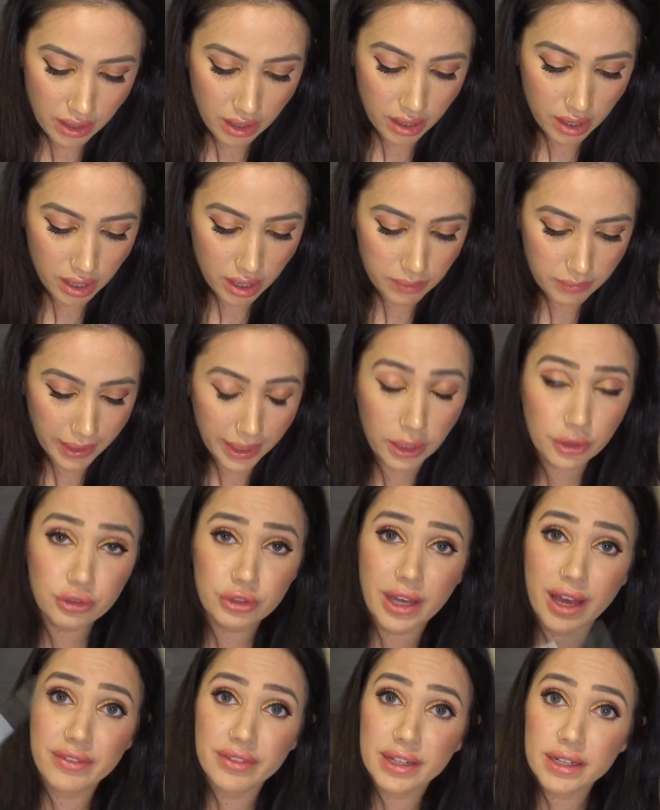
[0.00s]
I
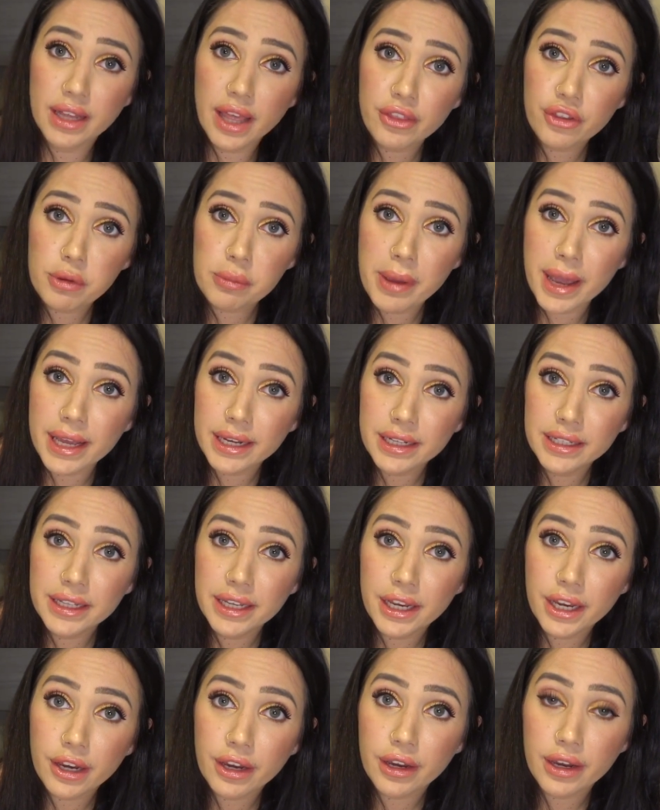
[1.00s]
also have another pen in
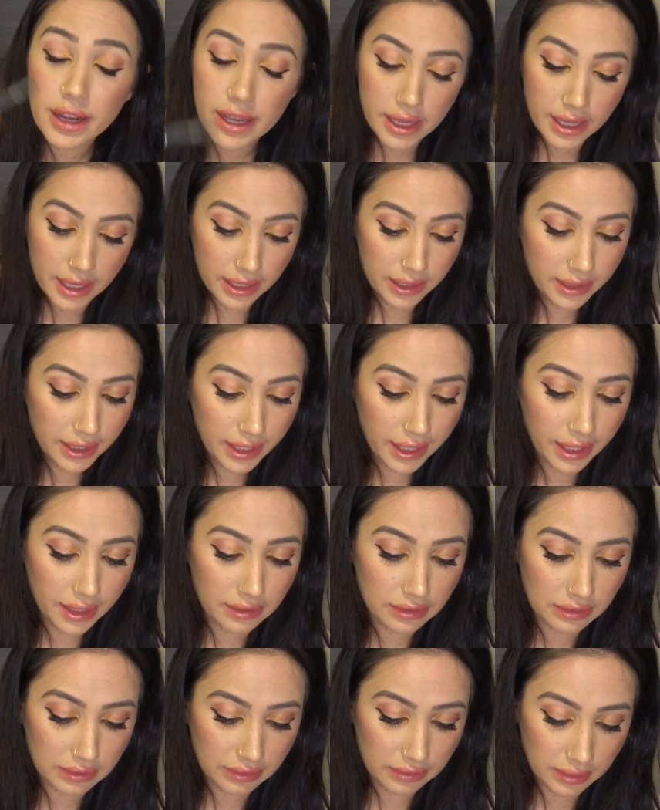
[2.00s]
here in
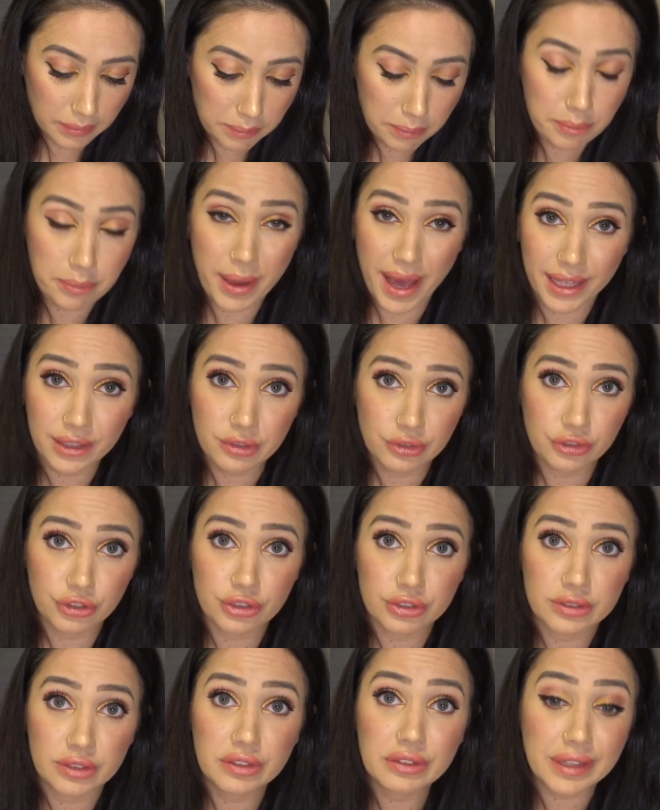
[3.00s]
case some
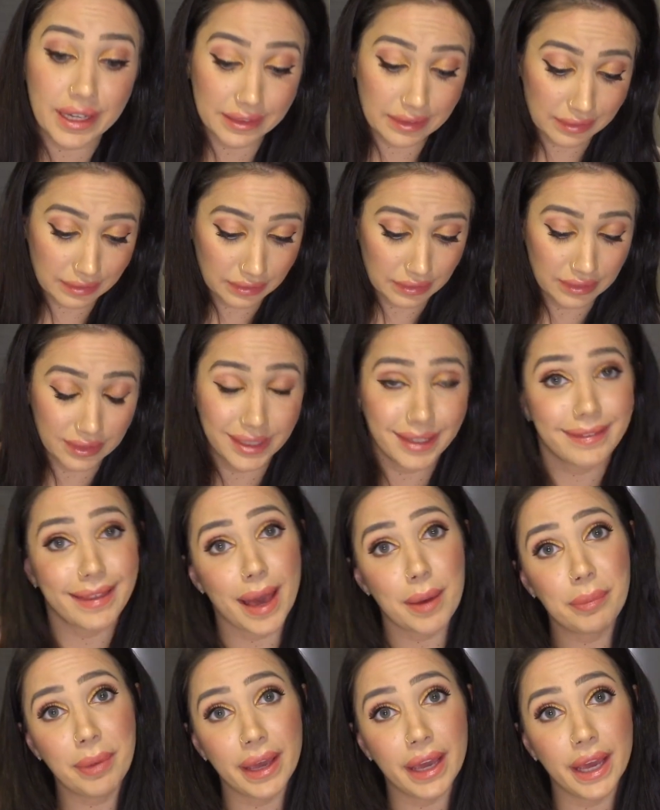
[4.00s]
bastard decides to steal
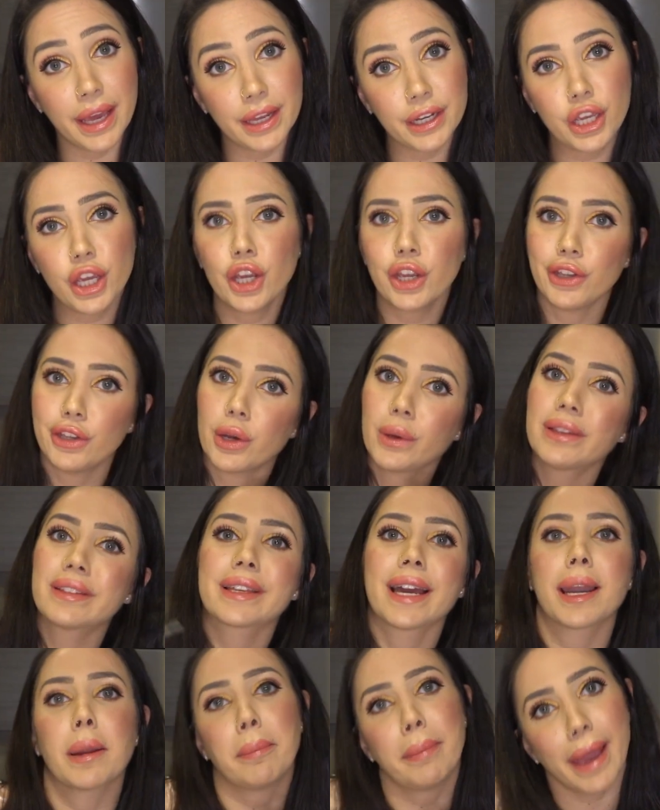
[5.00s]
that pen. You always
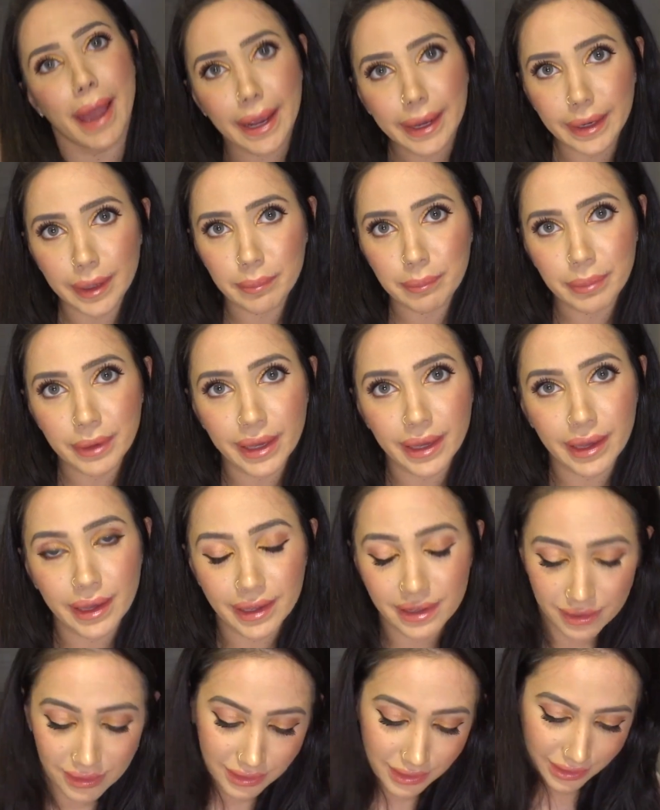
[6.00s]
got a backup
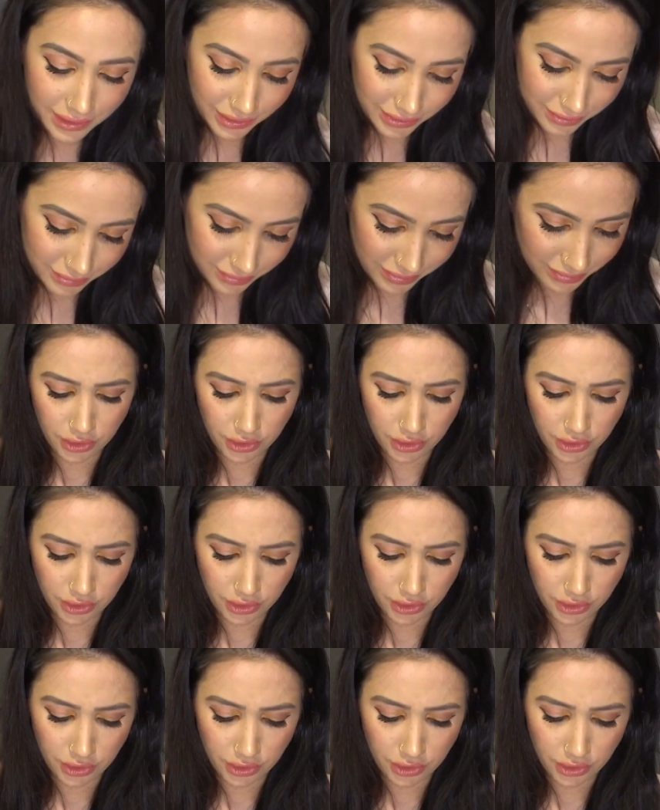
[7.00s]
pen.